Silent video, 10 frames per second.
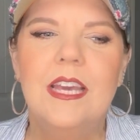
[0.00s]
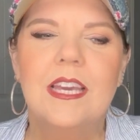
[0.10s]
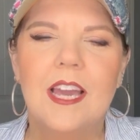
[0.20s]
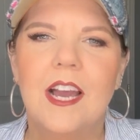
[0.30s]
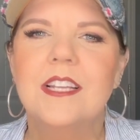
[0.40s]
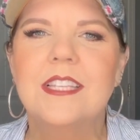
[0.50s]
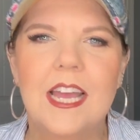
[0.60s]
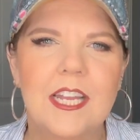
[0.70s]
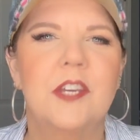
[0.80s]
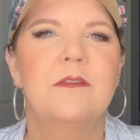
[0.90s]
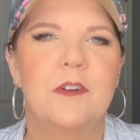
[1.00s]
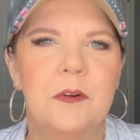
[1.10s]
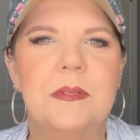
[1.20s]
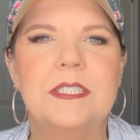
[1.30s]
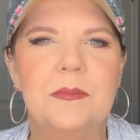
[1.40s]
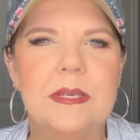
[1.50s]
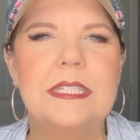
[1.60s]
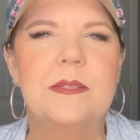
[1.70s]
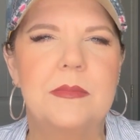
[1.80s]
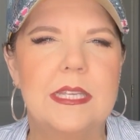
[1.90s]
God is kind of confirming to me
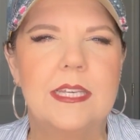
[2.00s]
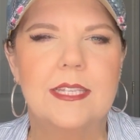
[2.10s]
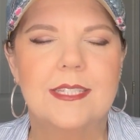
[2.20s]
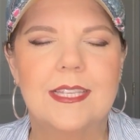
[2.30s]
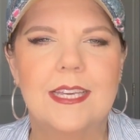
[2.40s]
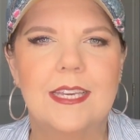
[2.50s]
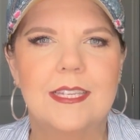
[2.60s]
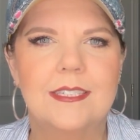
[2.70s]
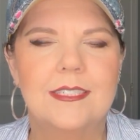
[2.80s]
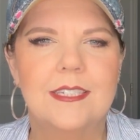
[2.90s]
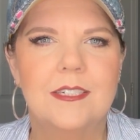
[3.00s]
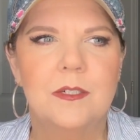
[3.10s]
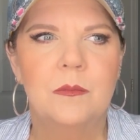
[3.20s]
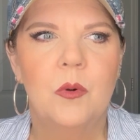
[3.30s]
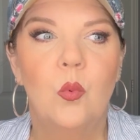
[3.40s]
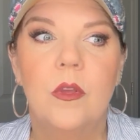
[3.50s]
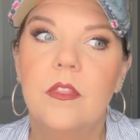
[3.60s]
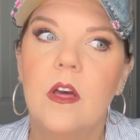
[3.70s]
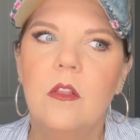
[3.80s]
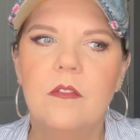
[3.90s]
some things. And with
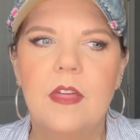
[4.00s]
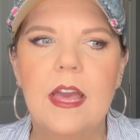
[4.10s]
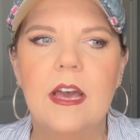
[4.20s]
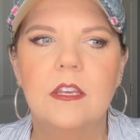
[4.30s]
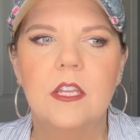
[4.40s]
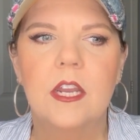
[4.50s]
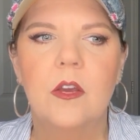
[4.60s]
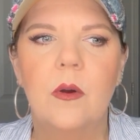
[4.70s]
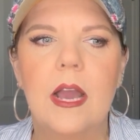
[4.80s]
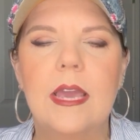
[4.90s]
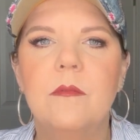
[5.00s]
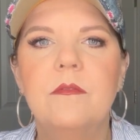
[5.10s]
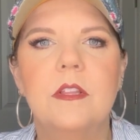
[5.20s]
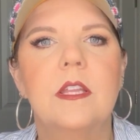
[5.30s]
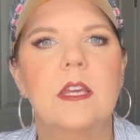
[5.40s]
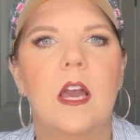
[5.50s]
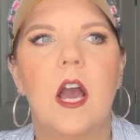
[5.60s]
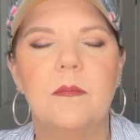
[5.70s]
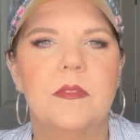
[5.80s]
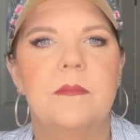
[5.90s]
all of that, you know, I am feeling
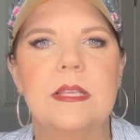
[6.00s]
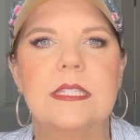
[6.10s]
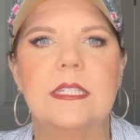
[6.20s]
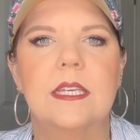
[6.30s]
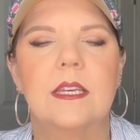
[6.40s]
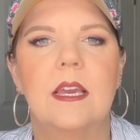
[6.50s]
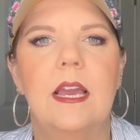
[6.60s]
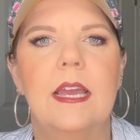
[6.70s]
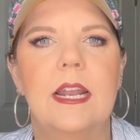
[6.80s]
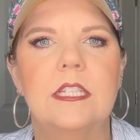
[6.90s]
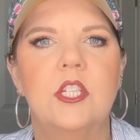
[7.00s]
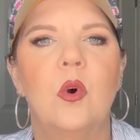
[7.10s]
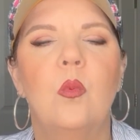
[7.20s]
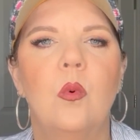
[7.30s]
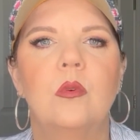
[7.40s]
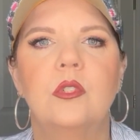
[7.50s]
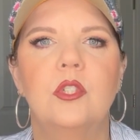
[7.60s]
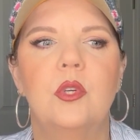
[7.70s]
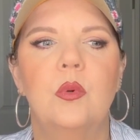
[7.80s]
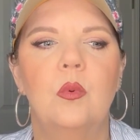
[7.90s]
optimistic, and I don't want
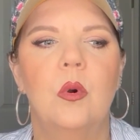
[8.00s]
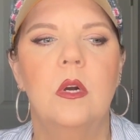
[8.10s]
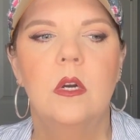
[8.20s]
to